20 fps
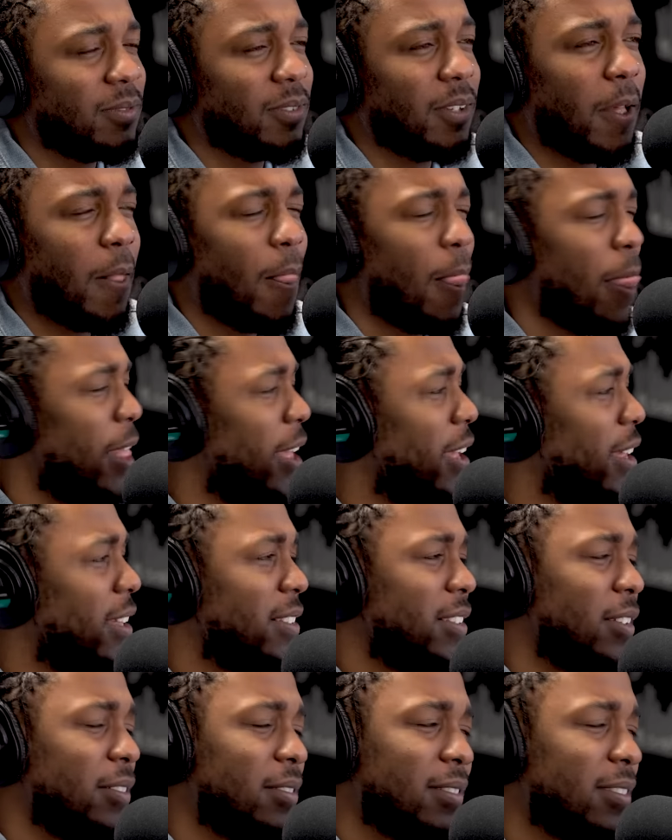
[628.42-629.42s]
You'll be there, Big.
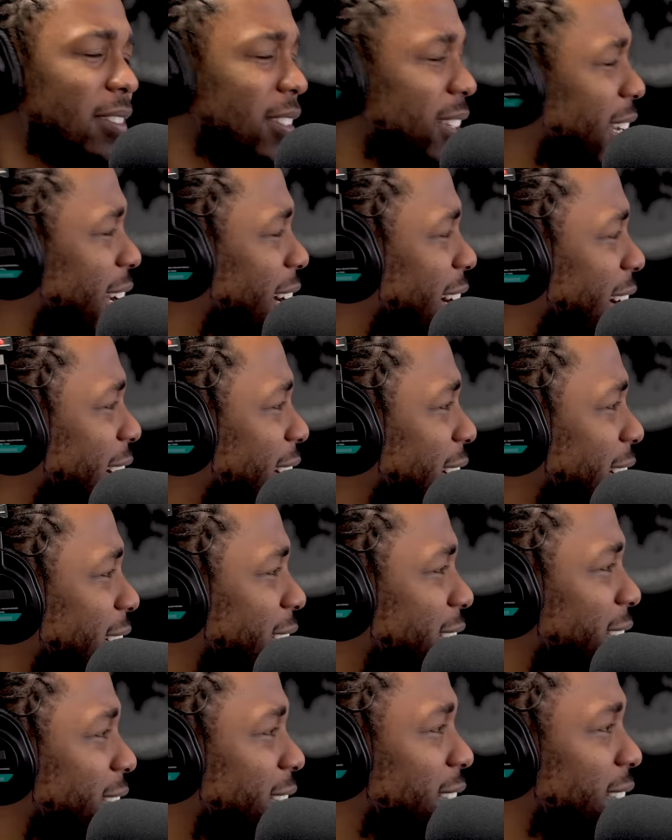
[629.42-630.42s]
It'll be great later.
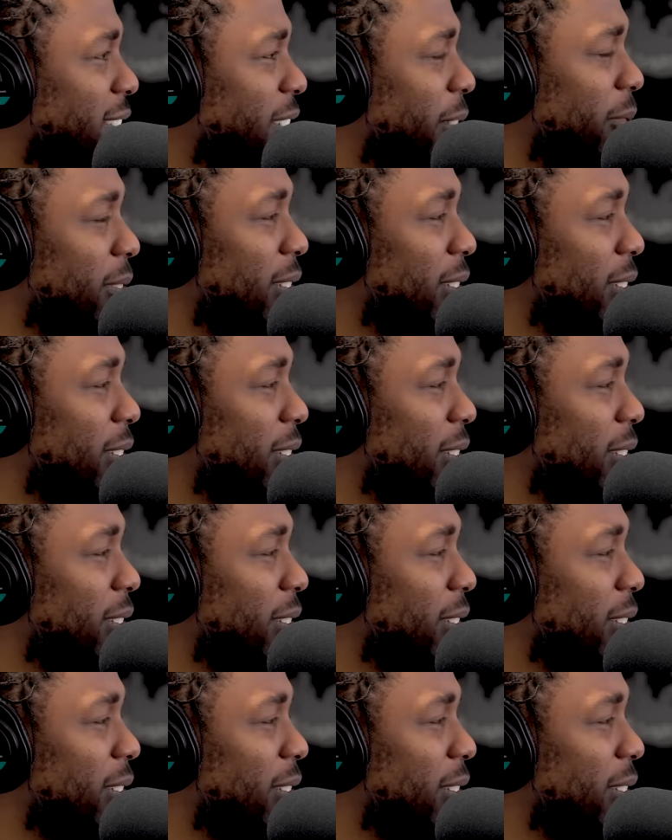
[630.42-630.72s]
Yeah.